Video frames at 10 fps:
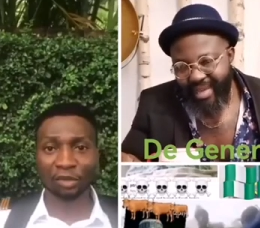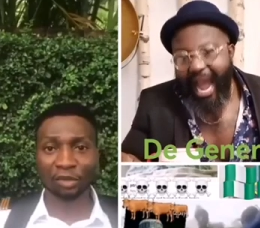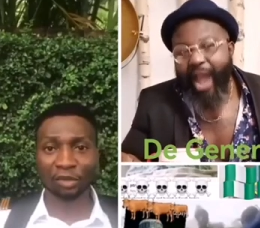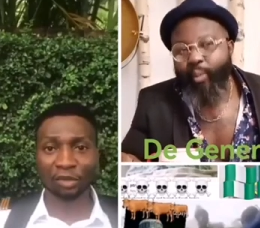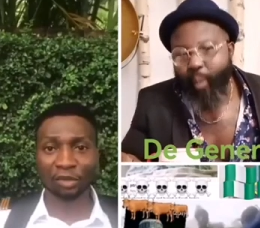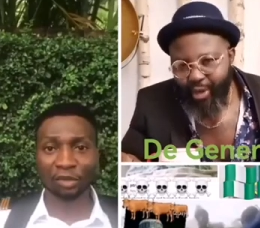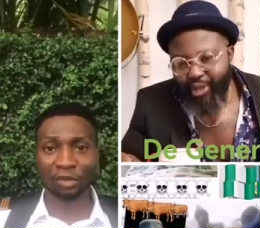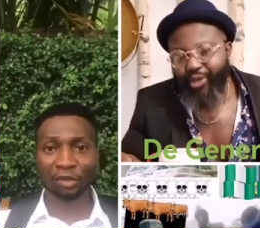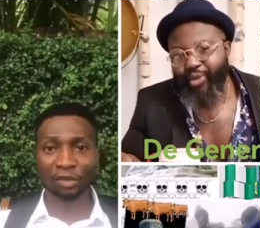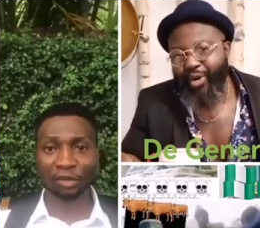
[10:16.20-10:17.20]
Speaker 1: I
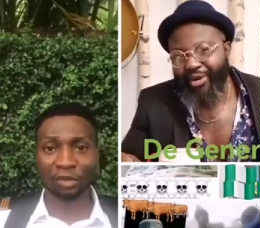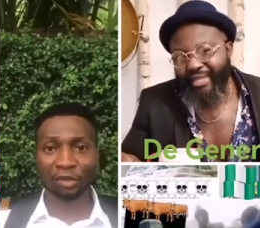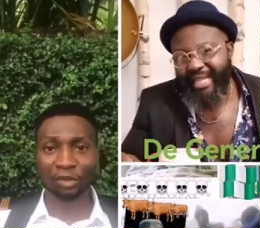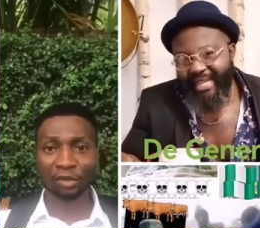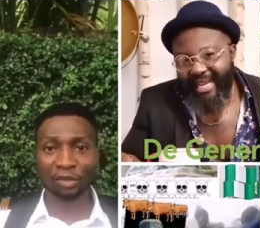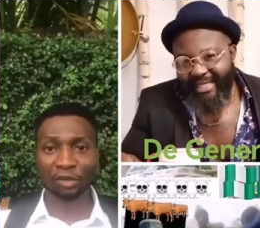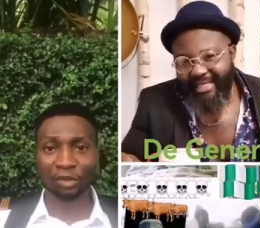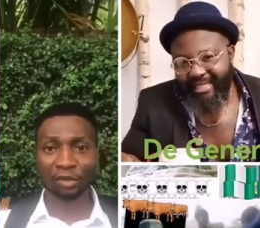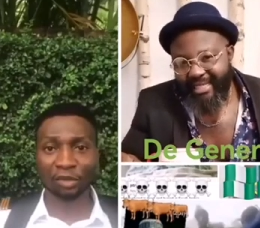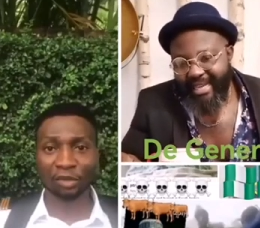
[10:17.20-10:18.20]
want you to understand
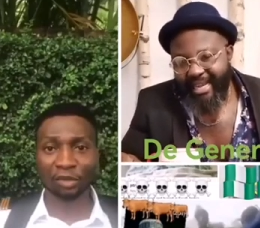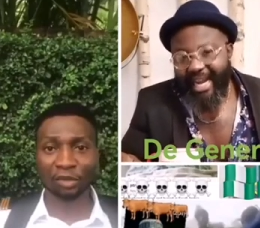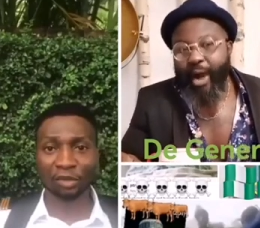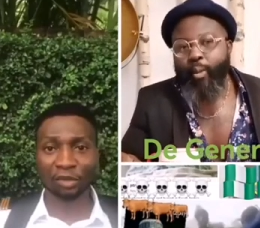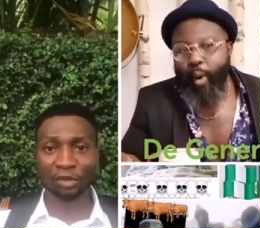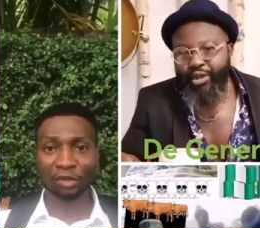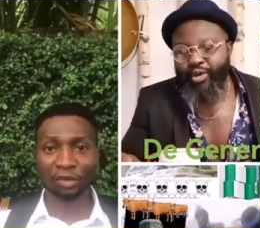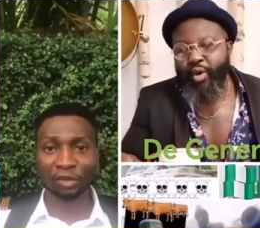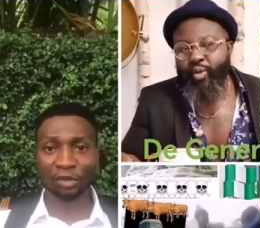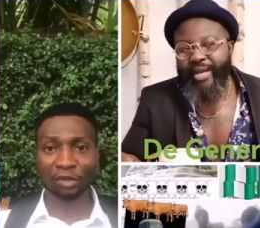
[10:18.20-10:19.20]
that. And I
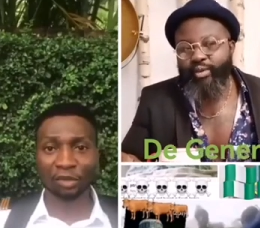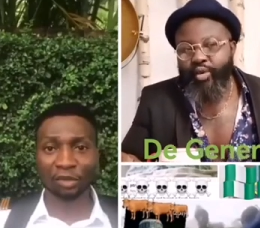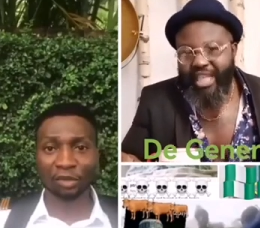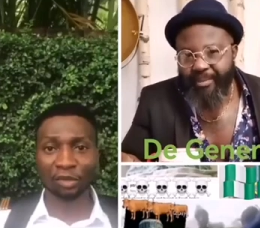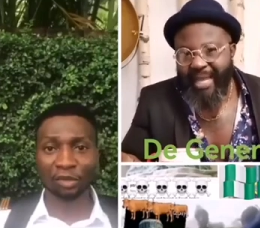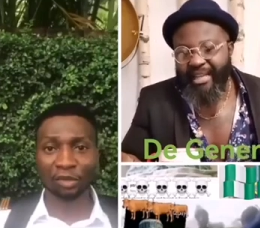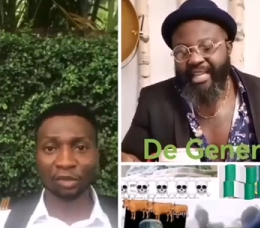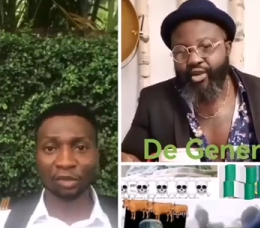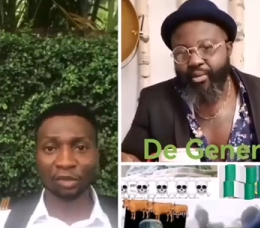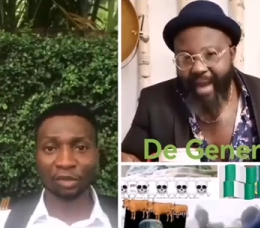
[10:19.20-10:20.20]
want you always to keep that
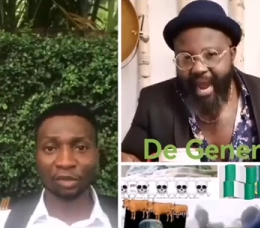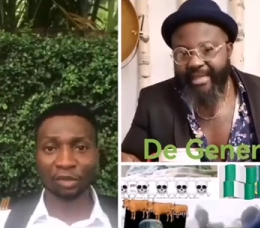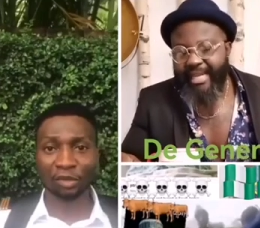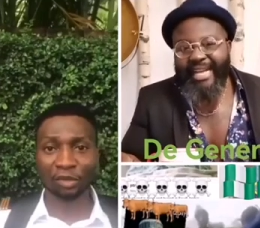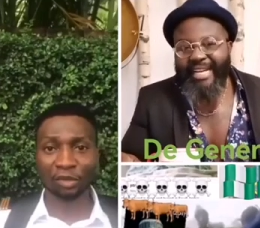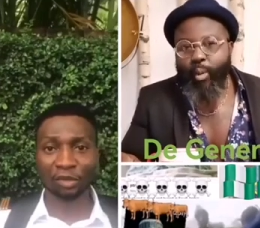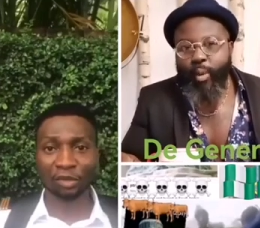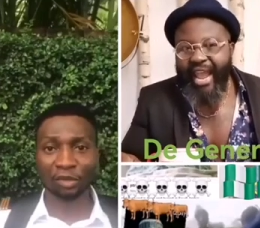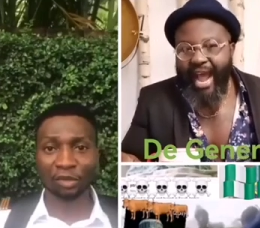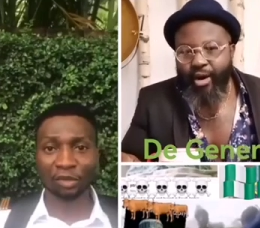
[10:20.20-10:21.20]
in your mind, that
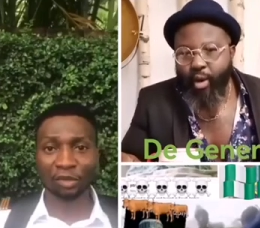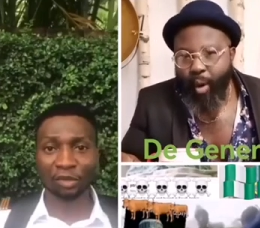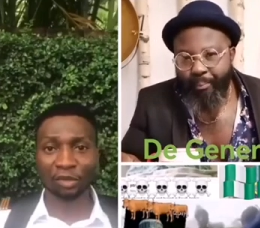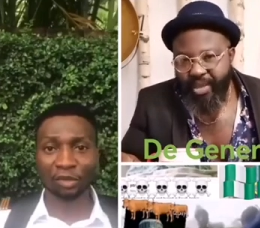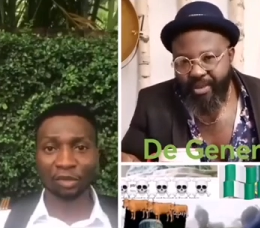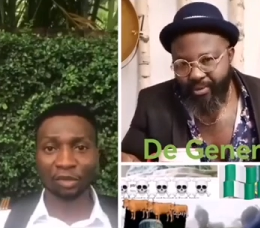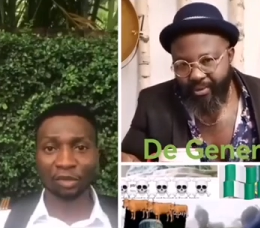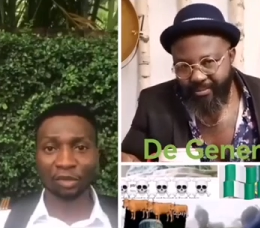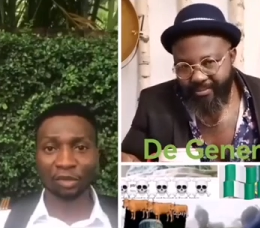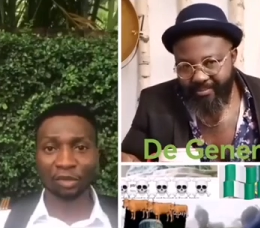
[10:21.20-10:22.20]
we are not one
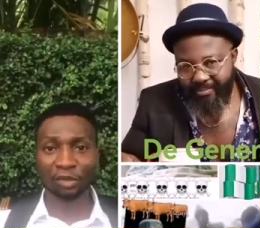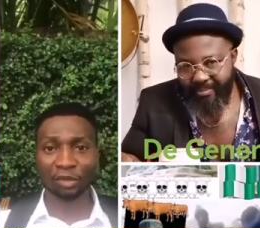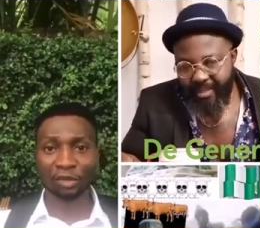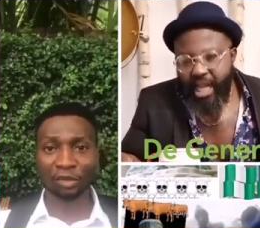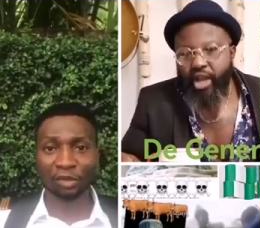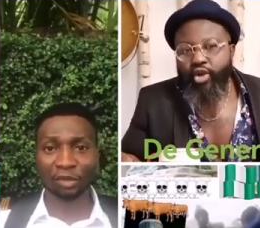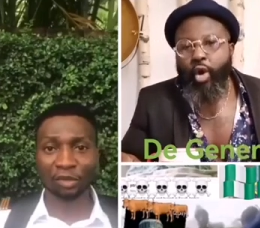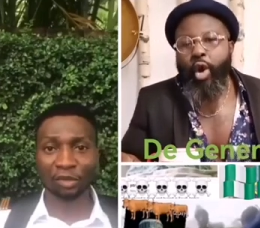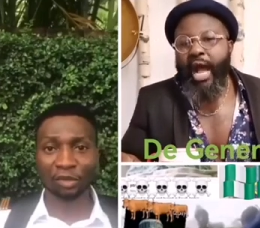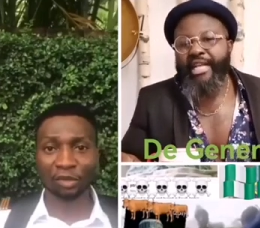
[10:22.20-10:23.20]
people.
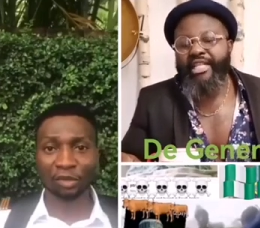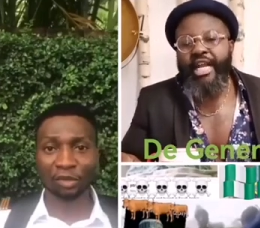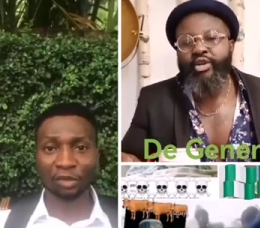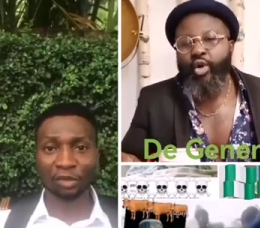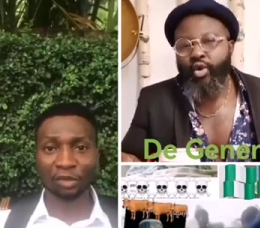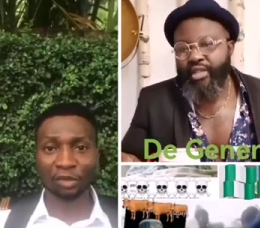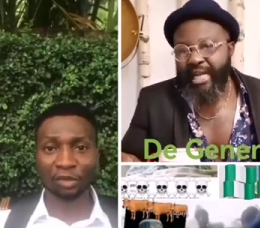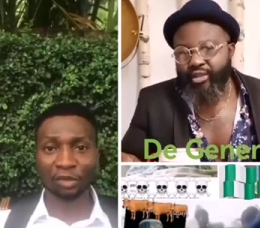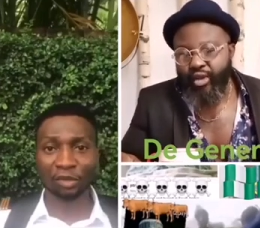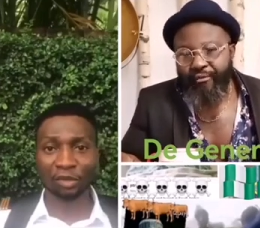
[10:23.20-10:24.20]
Go and check those
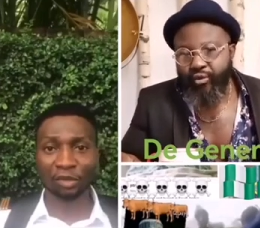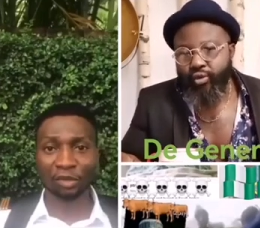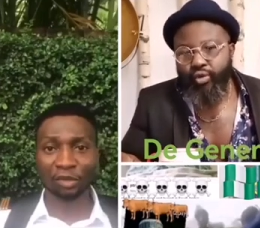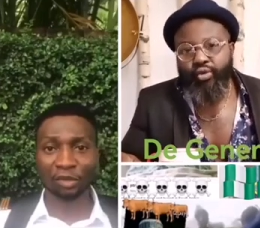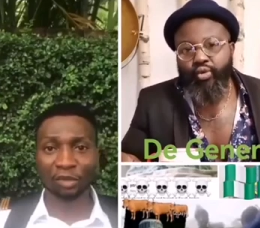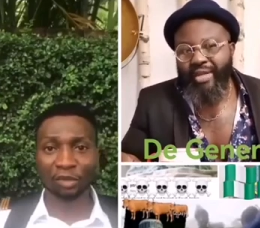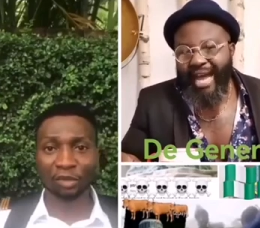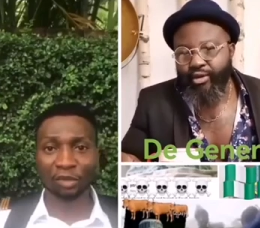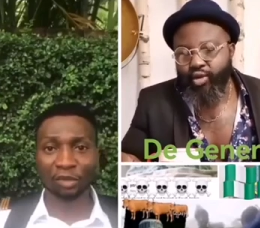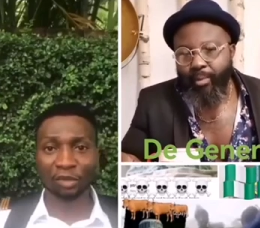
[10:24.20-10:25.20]
that traveled to
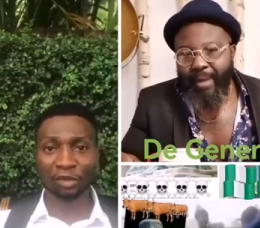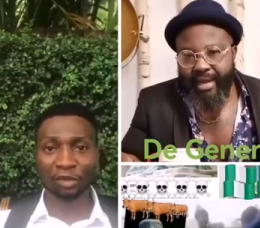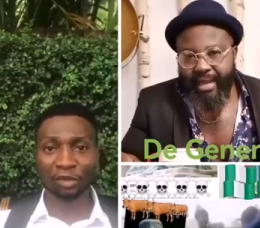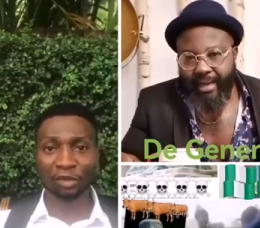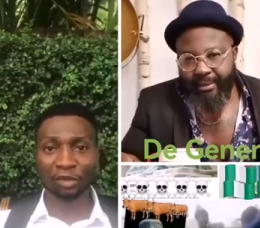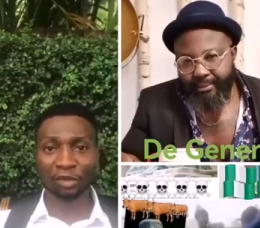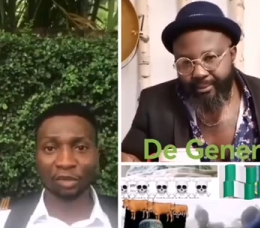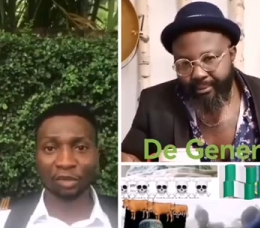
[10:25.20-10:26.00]
Sudan, Somalia,